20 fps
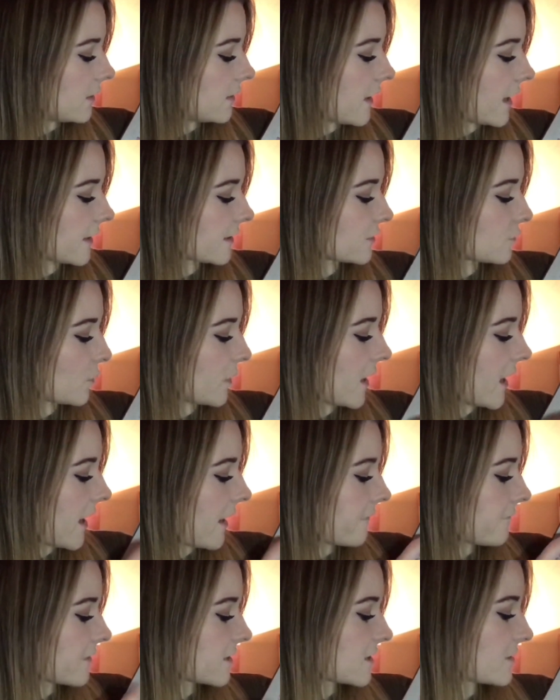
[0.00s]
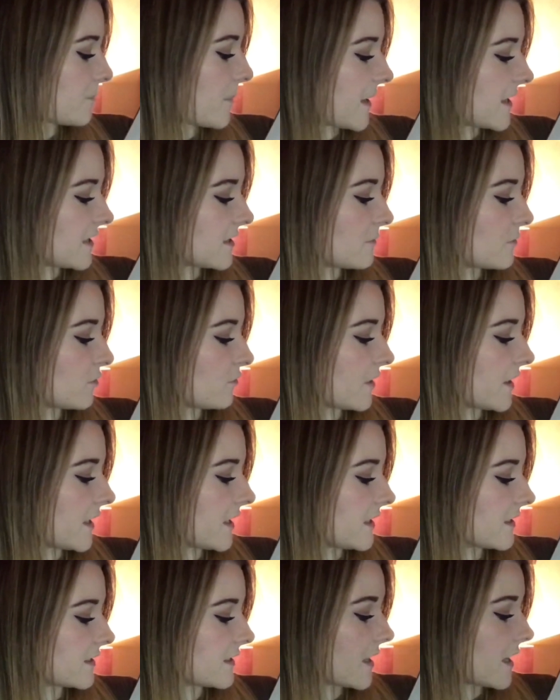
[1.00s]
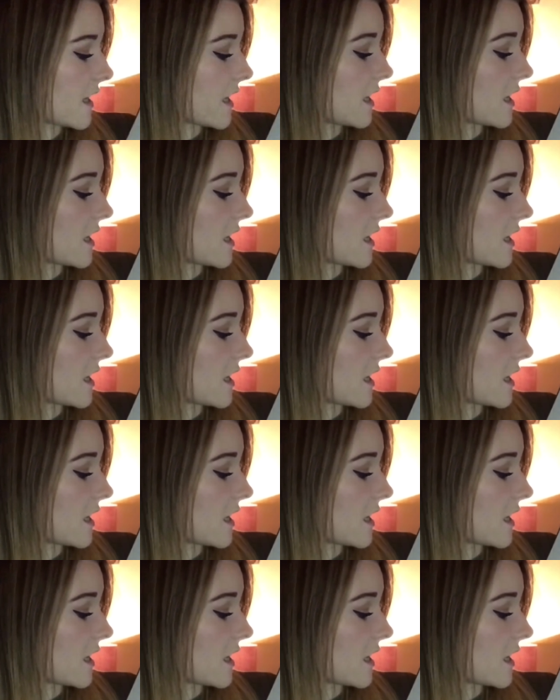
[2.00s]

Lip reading: Next we have Space Marines